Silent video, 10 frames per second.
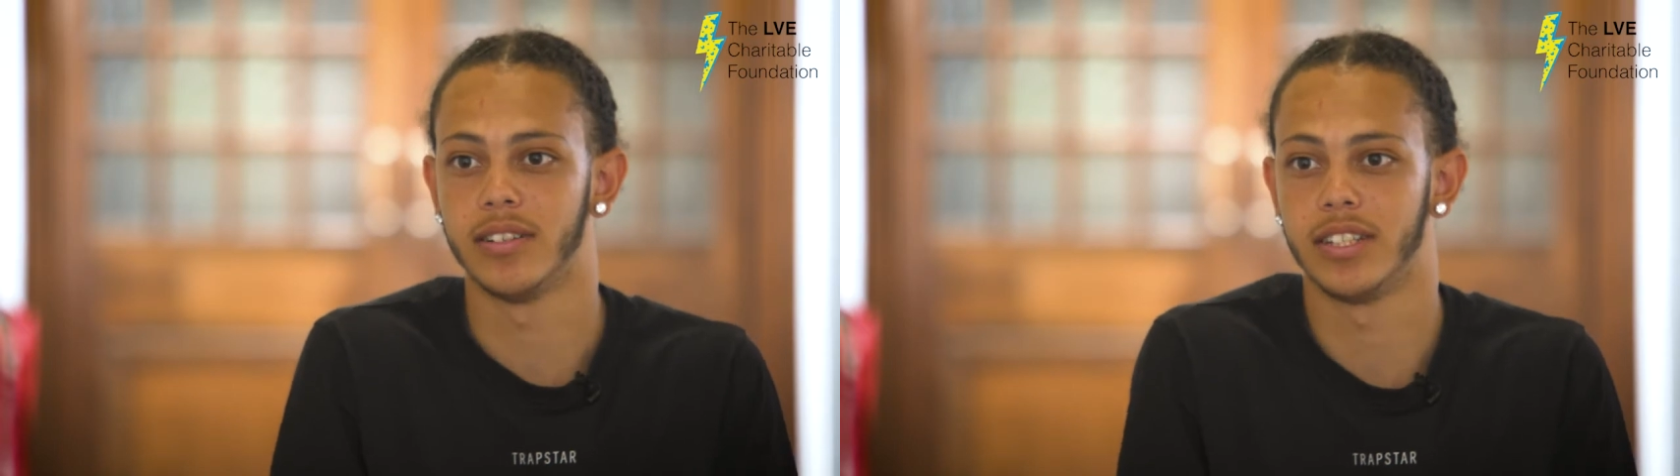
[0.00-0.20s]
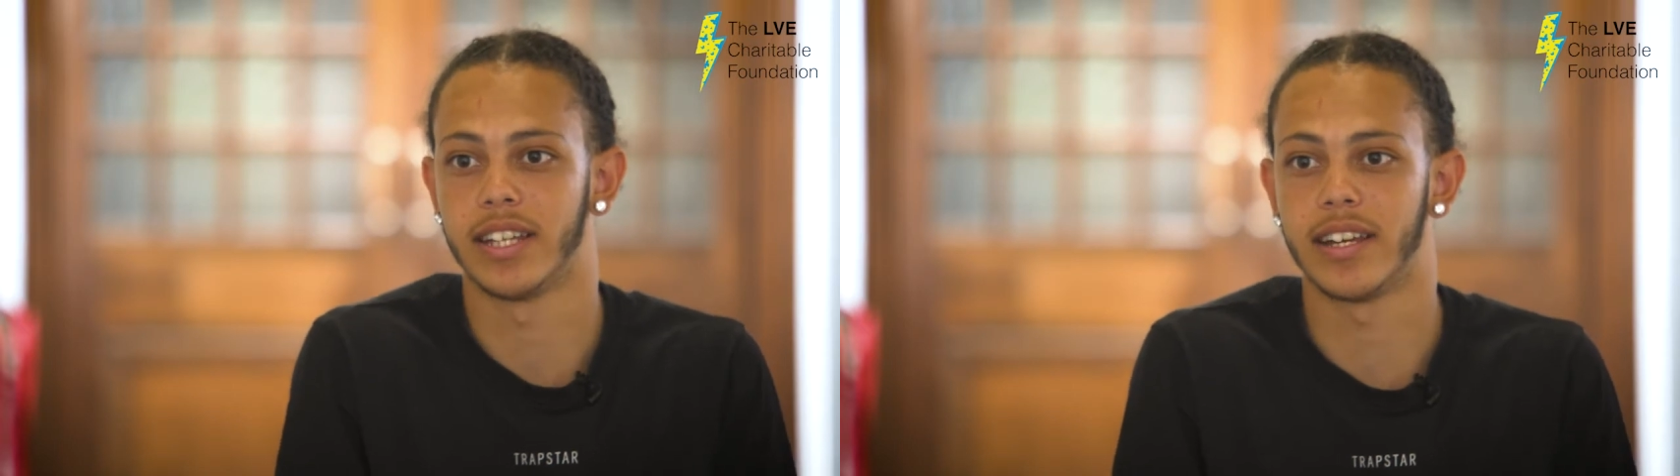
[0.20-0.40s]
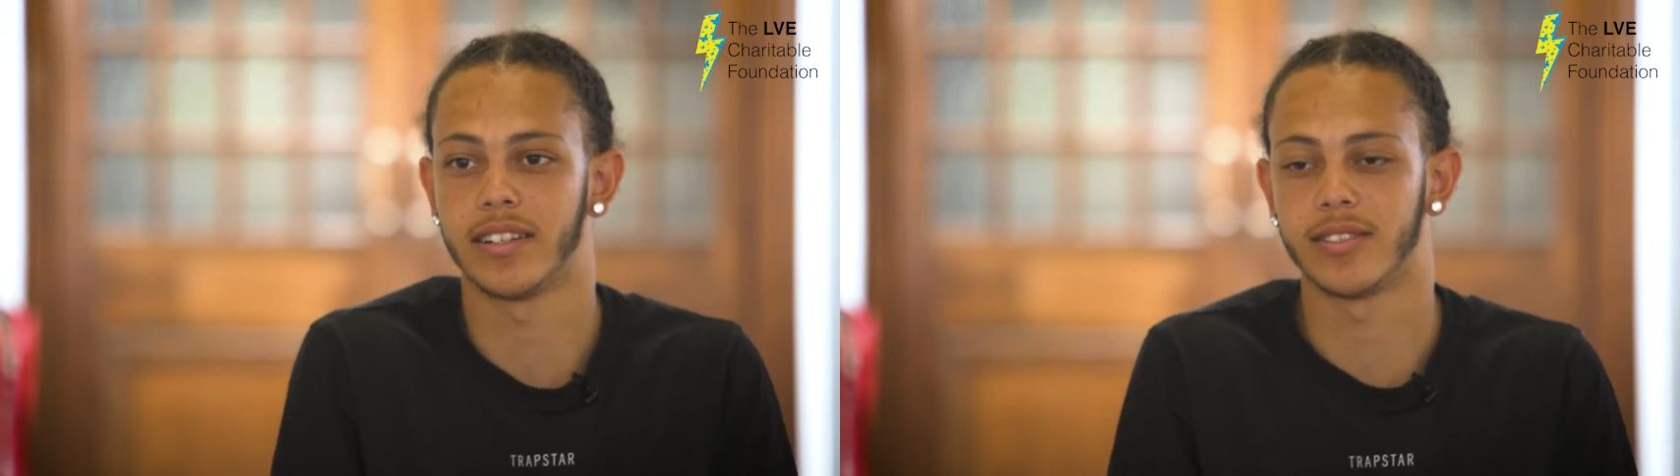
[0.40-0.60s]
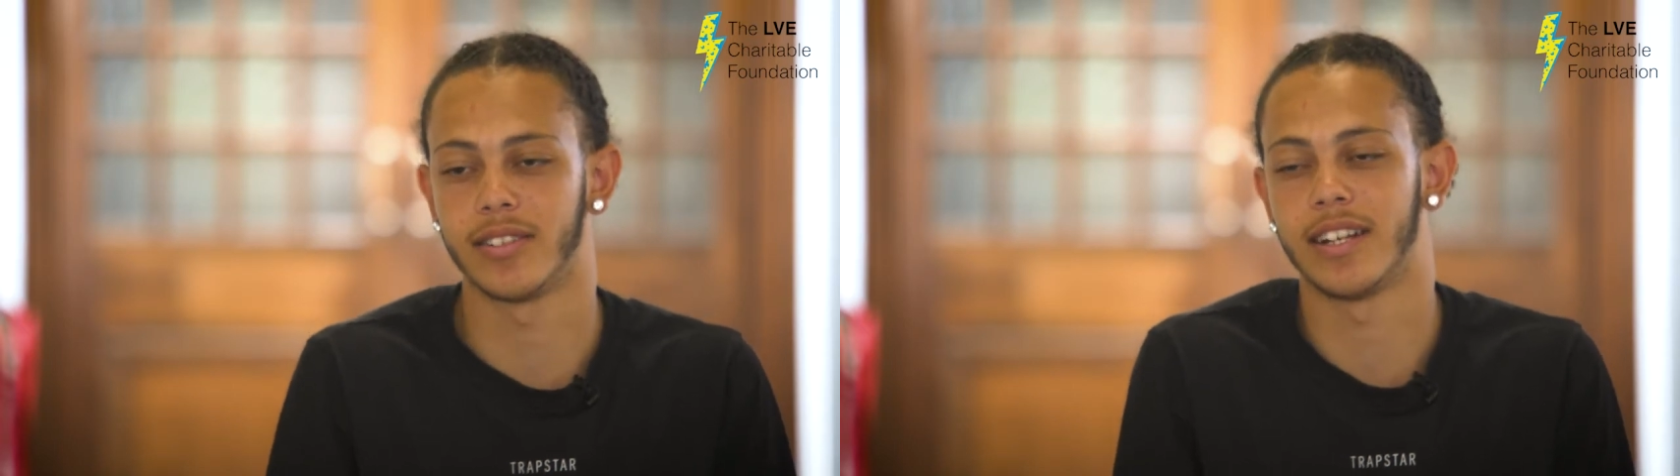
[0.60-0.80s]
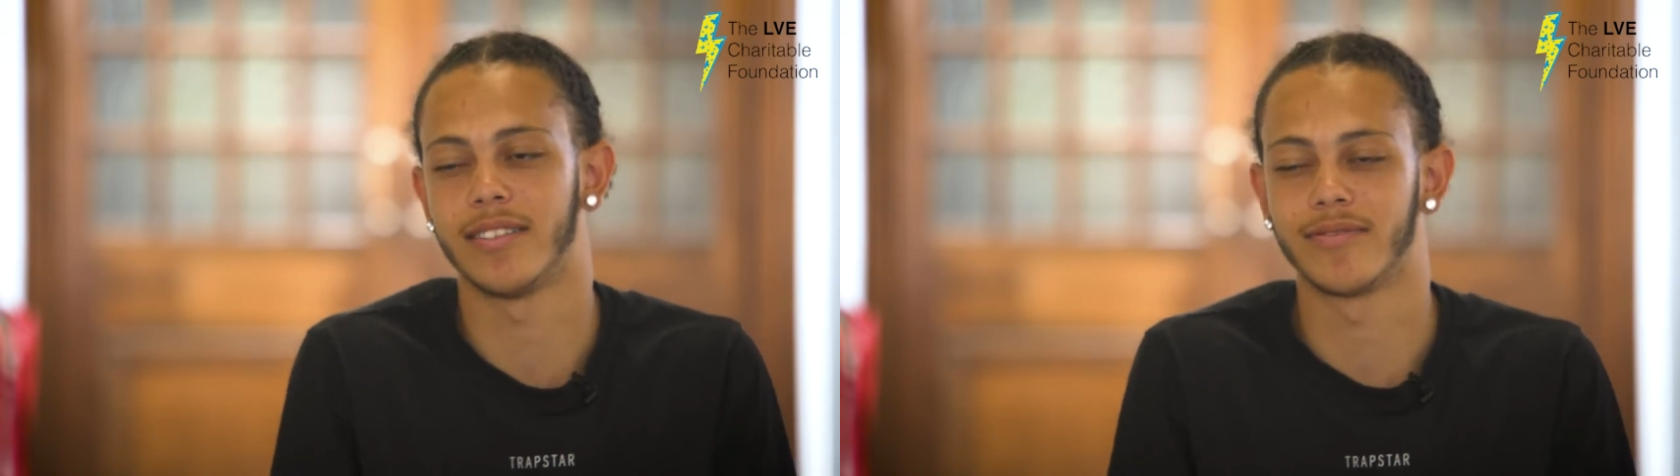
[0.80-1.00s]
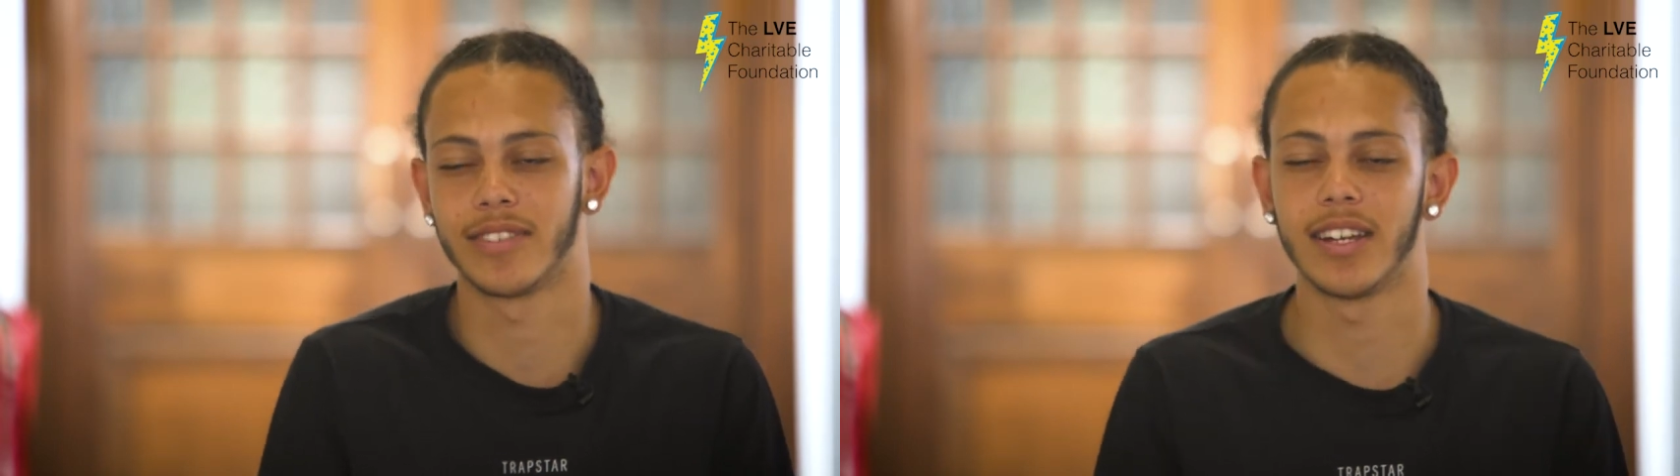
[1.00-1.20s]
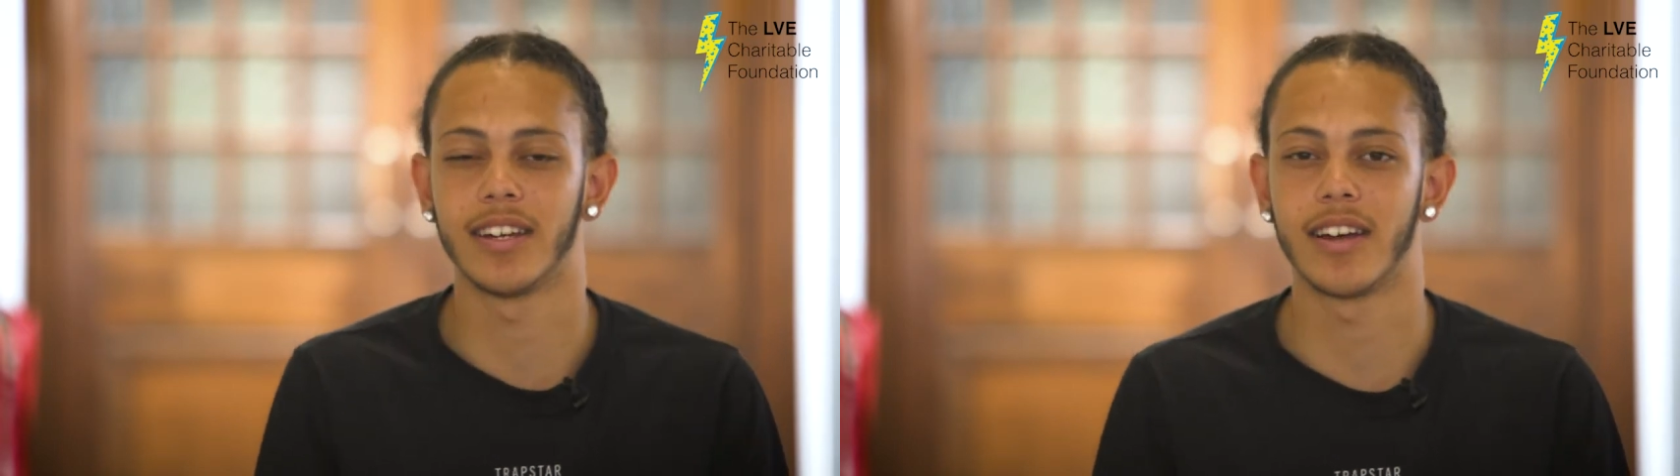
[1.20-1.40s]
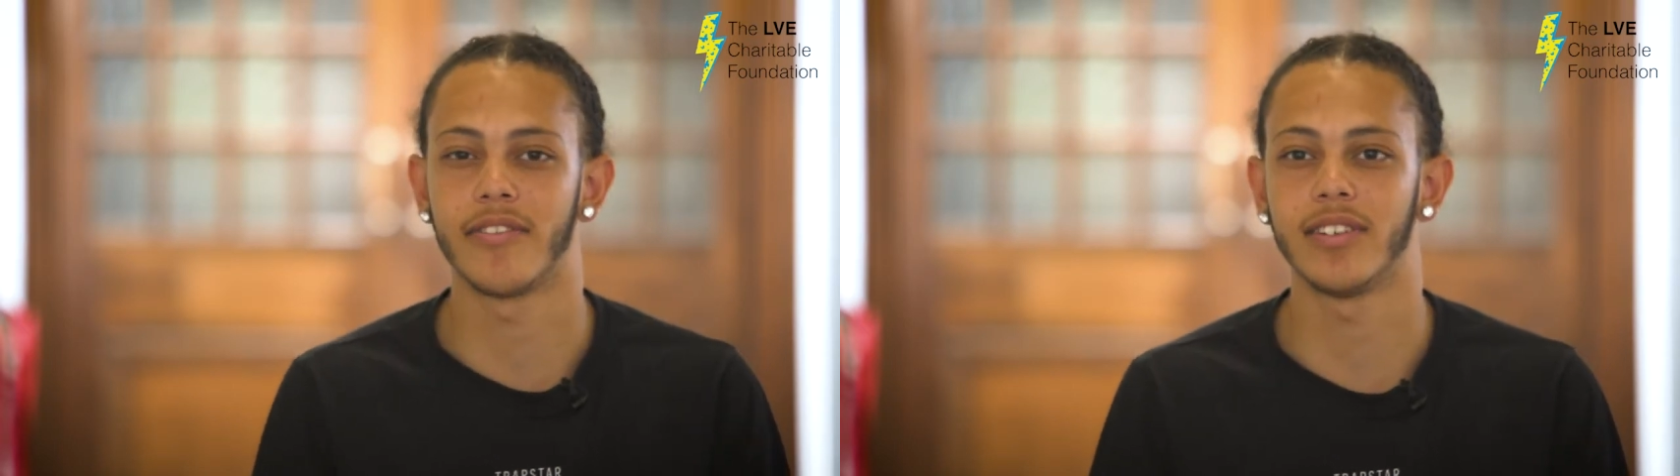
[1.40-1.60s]
Yeah, so like,
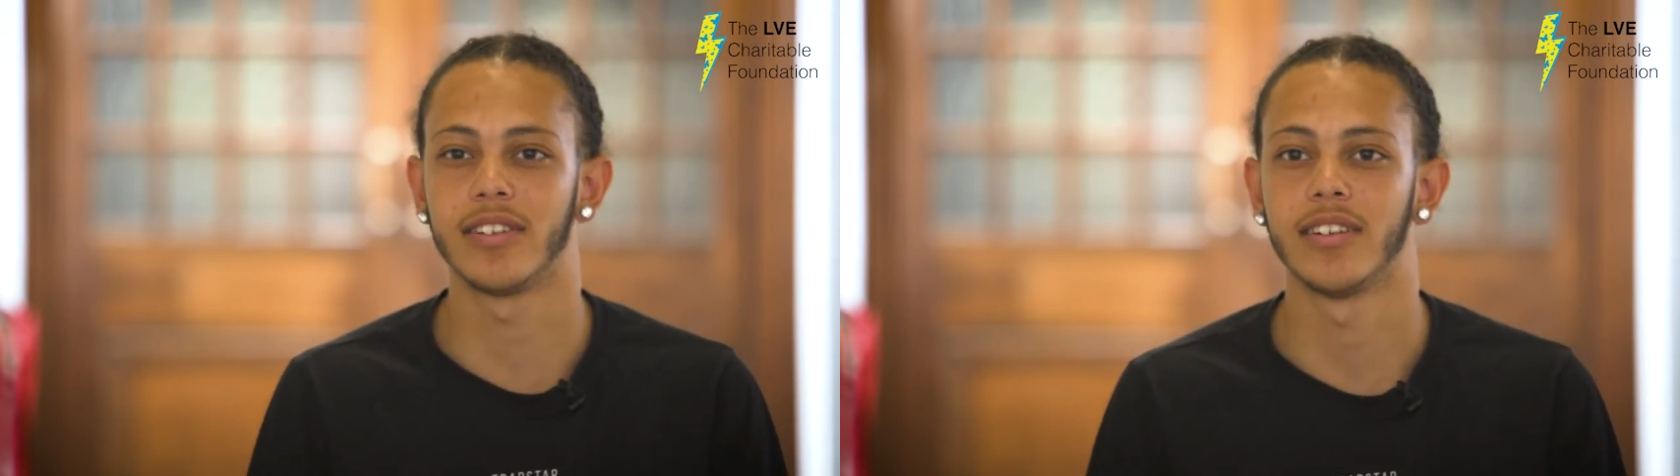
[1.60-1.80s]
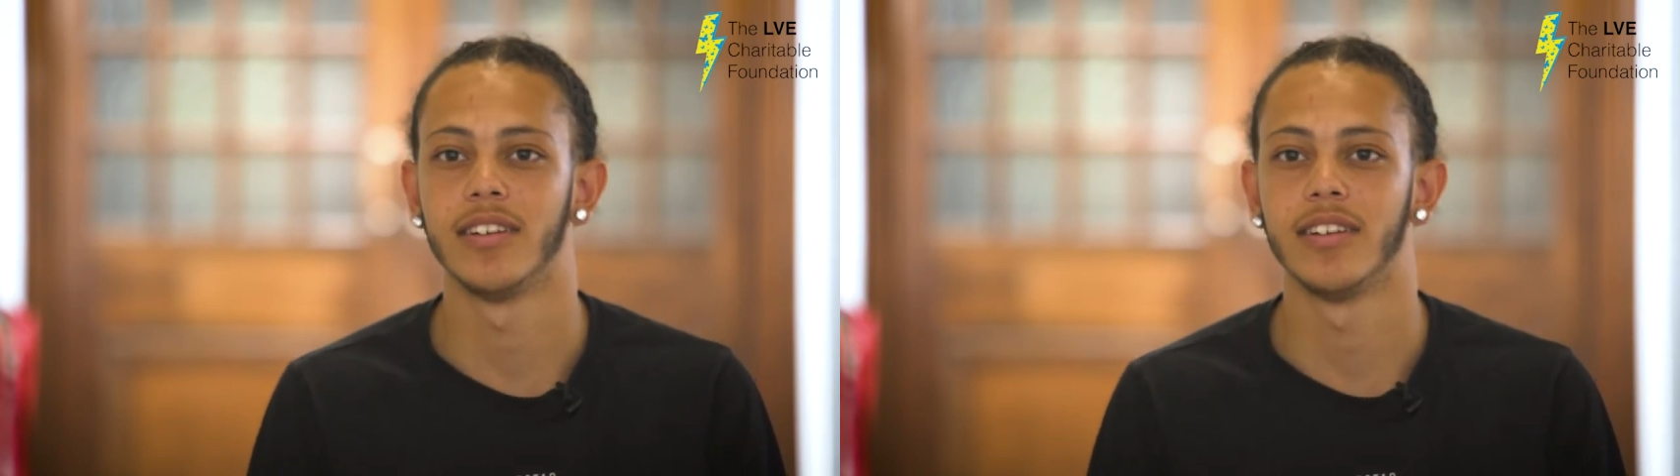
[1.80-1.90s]
yeah, I think